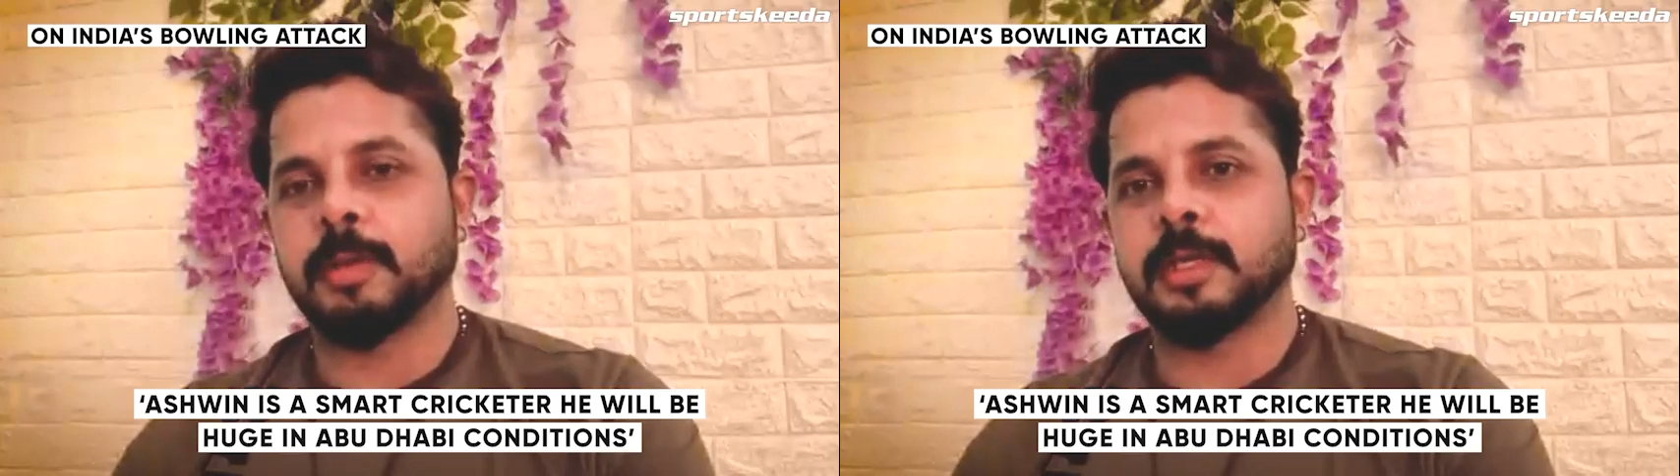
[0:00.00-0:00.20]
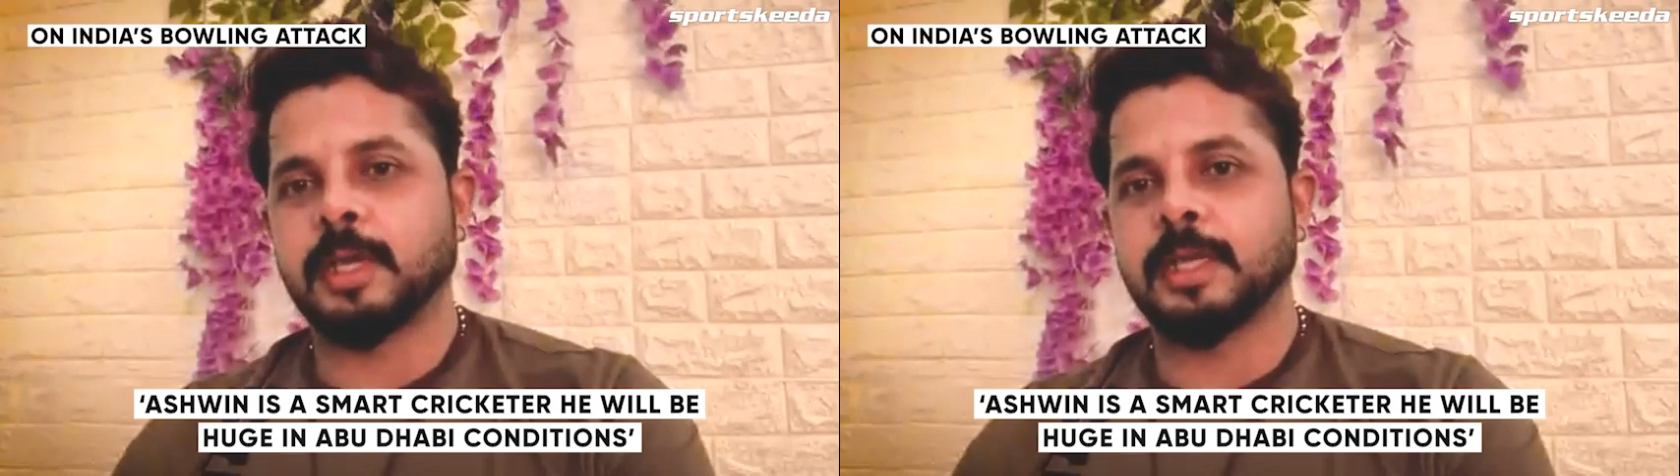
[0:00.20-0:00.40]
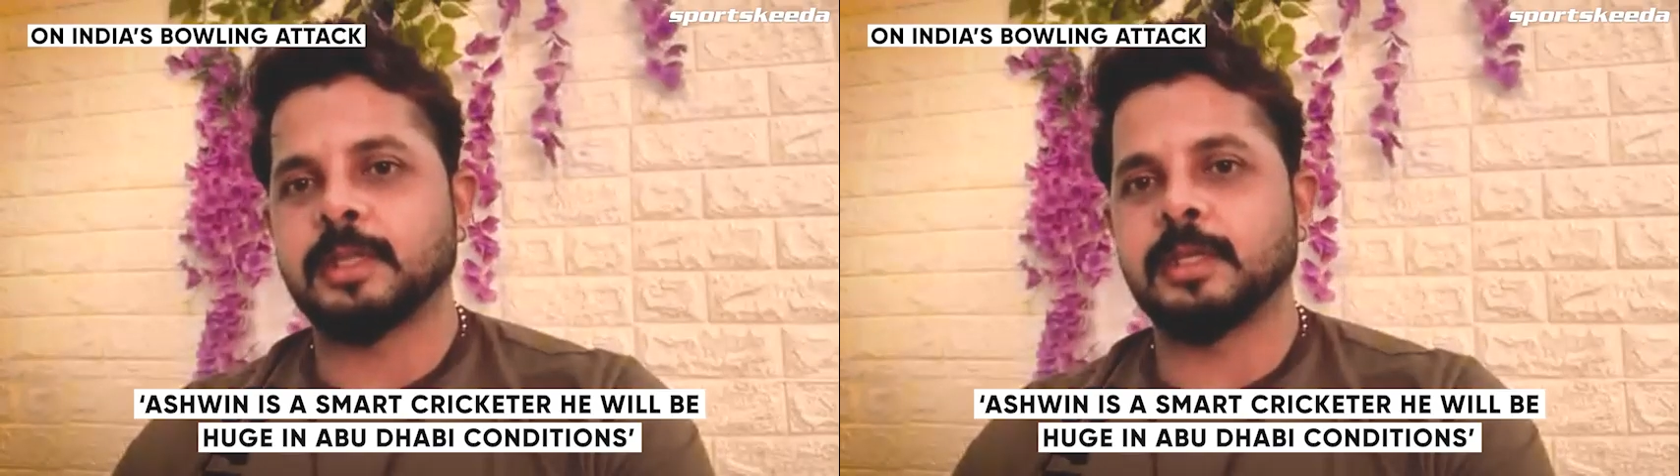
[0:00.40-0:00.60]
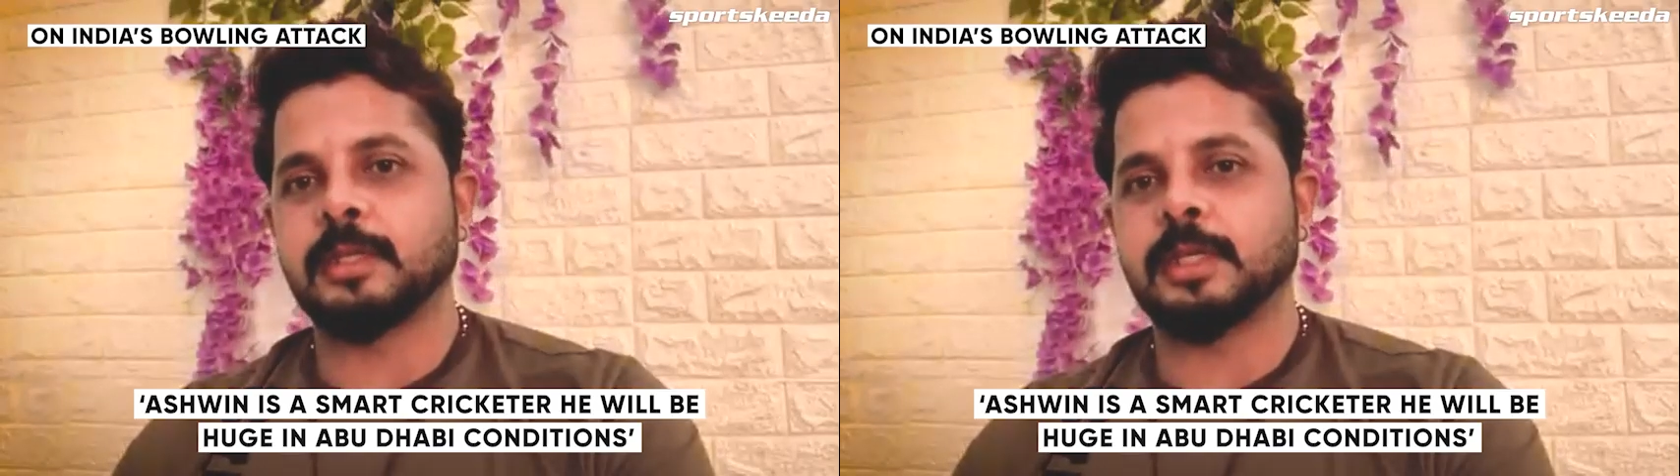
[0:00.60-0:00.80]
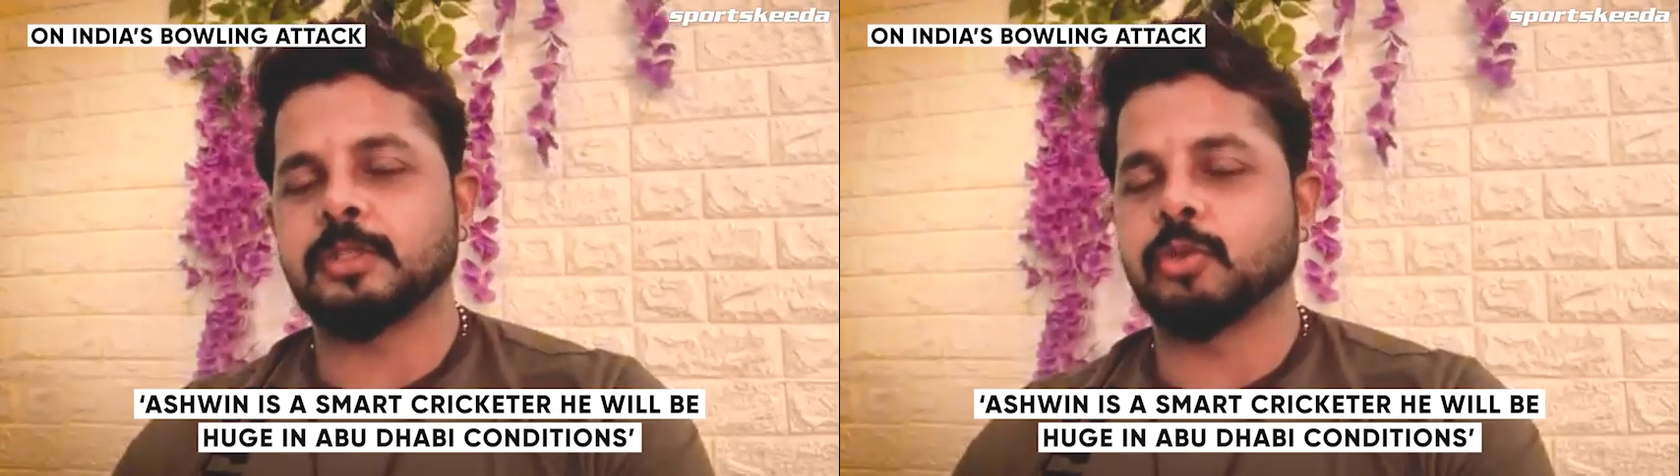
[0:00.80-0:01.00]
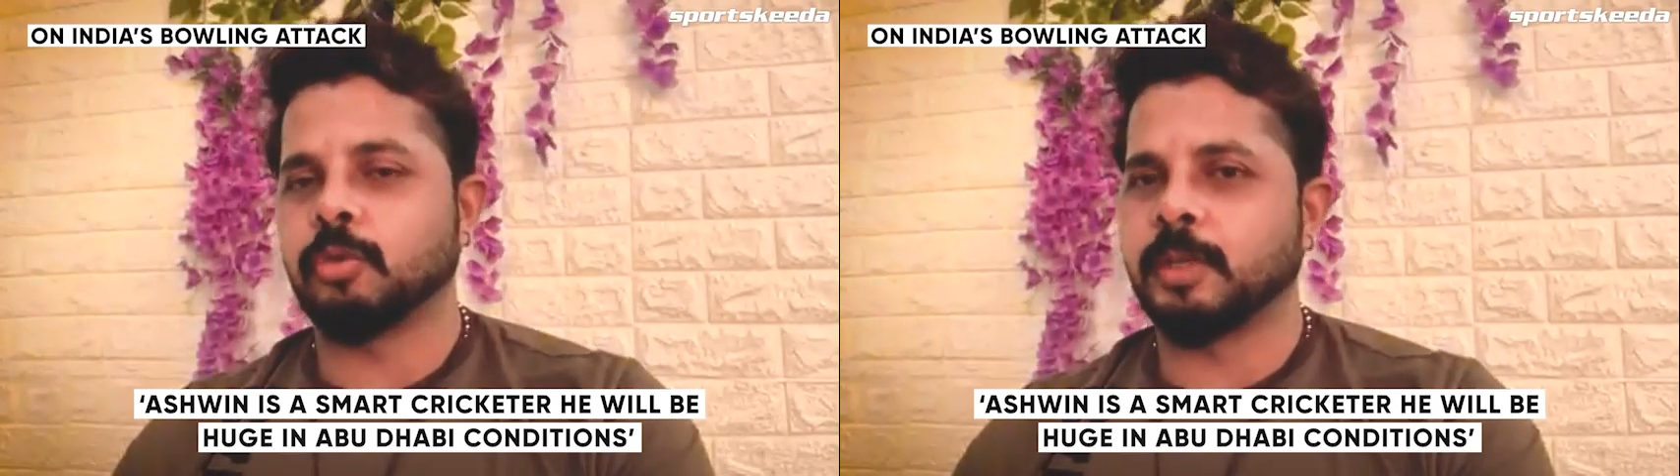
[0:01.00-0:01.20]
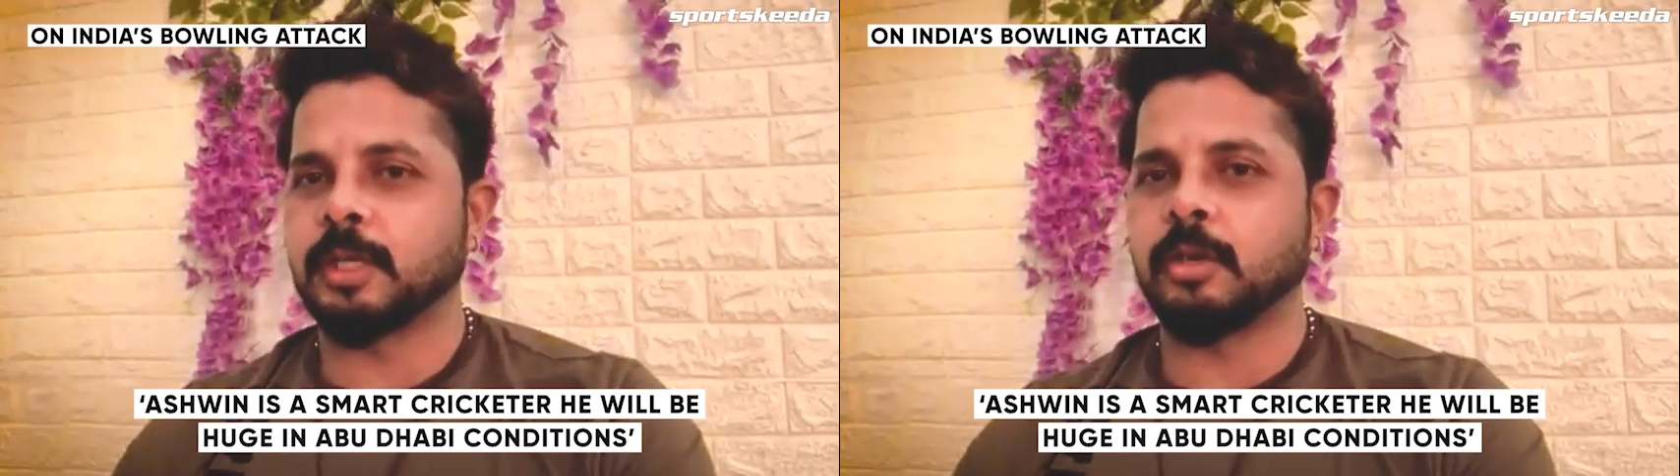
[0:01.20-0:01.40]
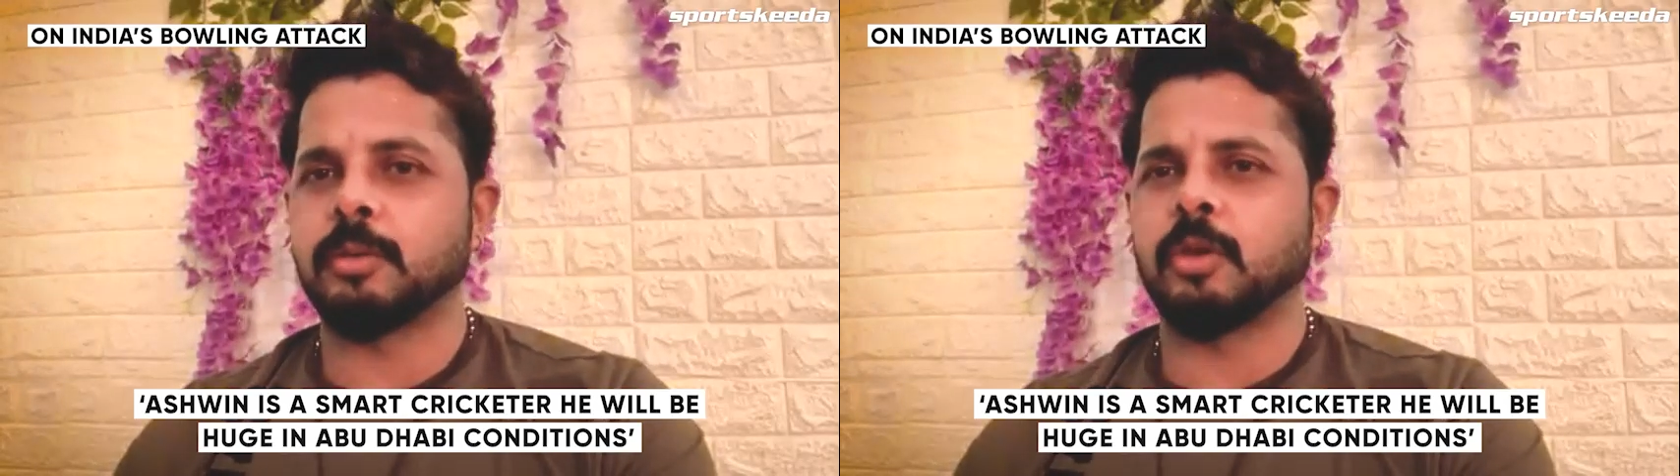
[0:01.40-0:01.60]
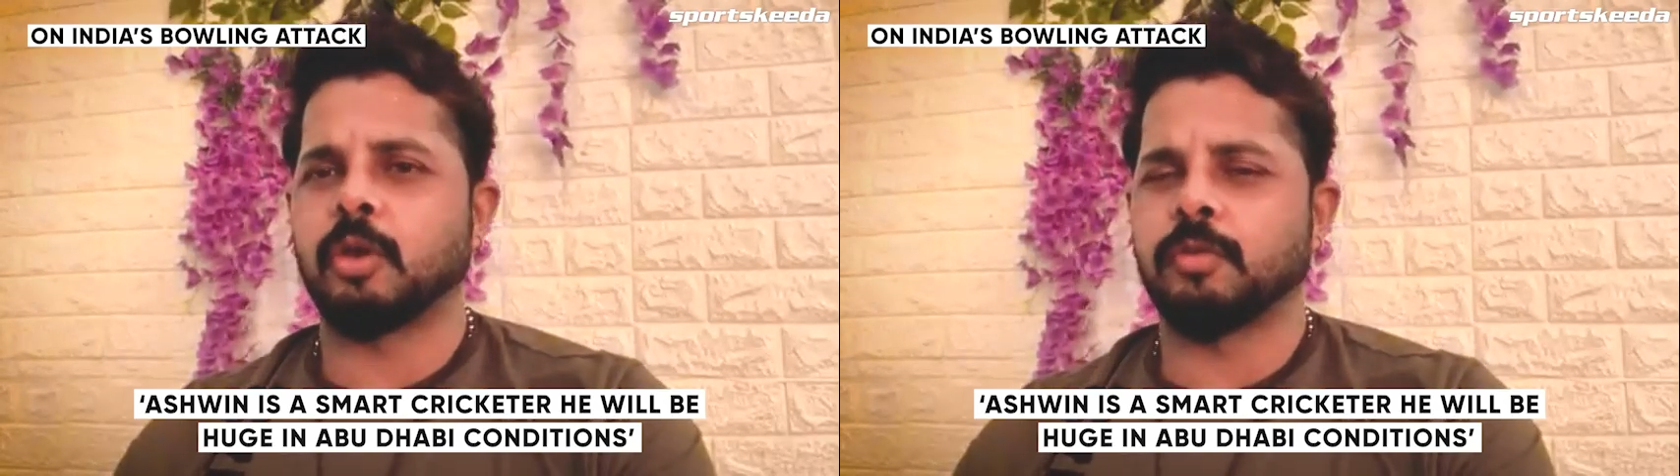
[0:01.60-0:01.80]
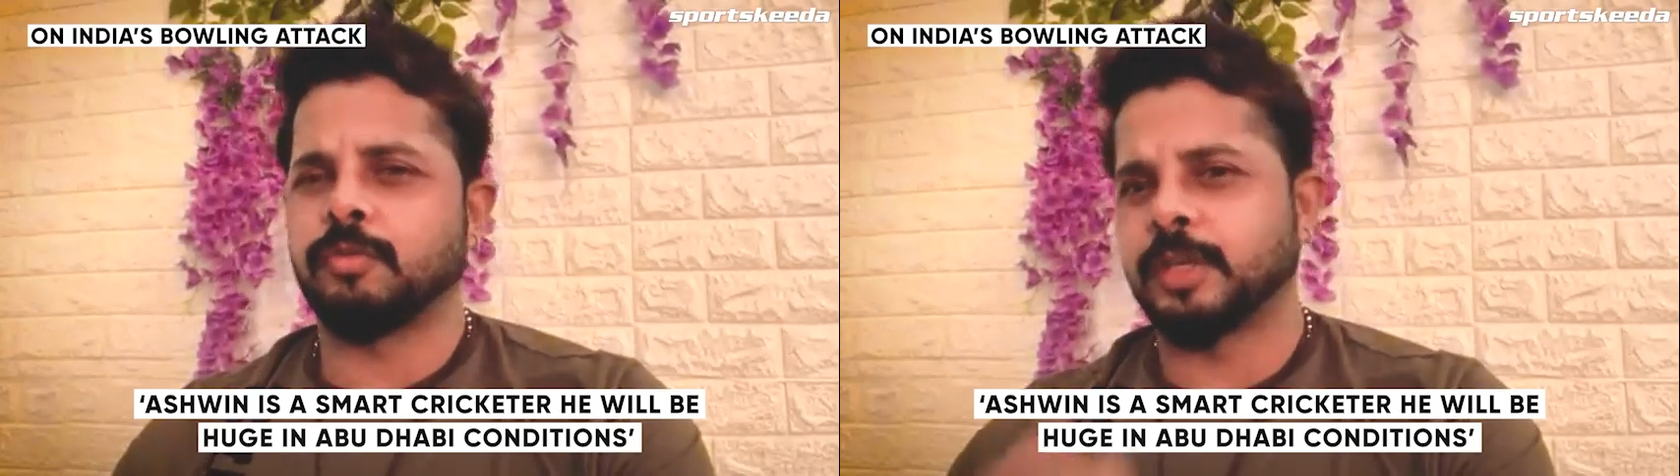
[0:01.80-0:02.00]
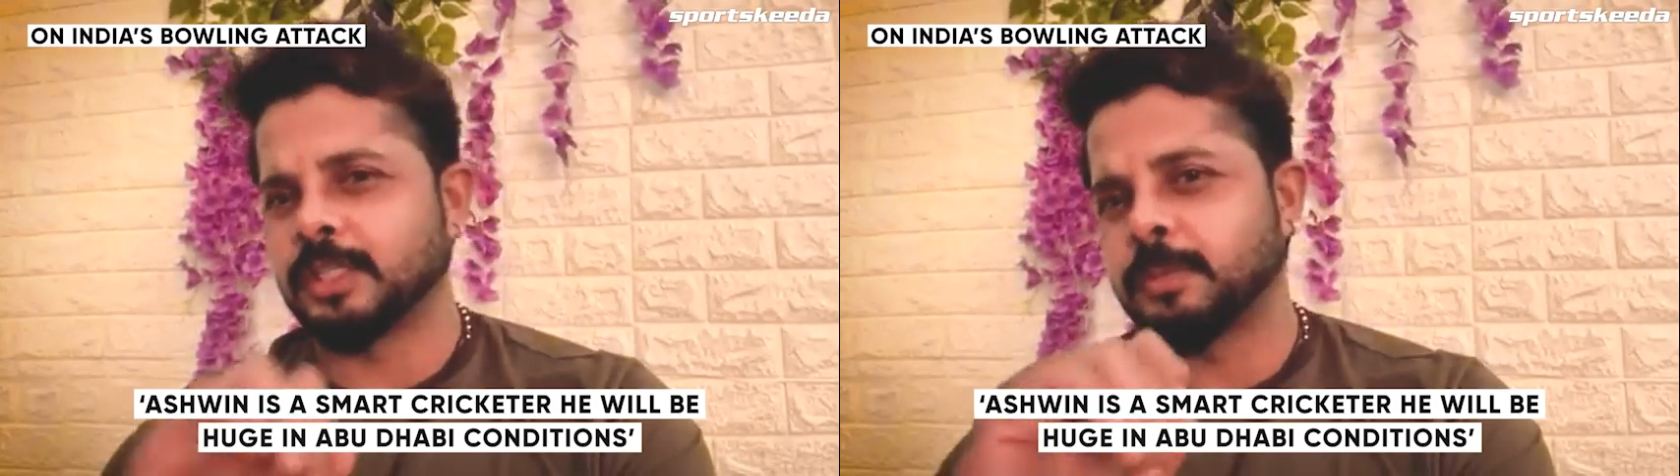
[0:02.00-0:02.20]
But I think he's going to make a lot of difference,